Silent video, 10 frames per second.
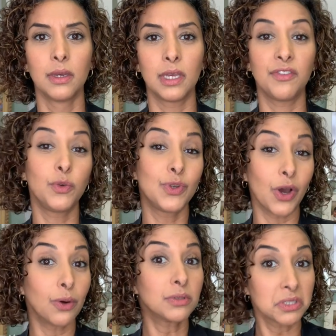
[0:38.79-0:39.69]
If you
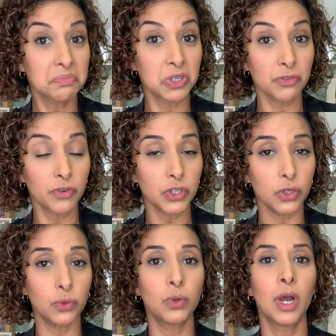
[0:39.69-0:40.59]
don't, good for
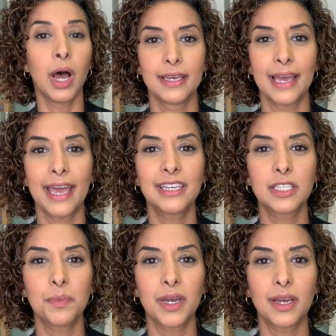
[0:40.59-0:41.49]
you.
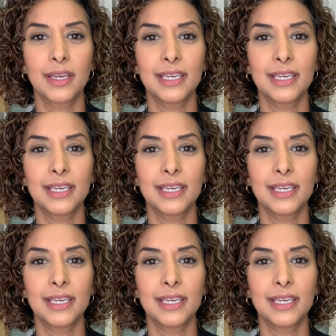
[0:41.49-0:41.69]
Eczema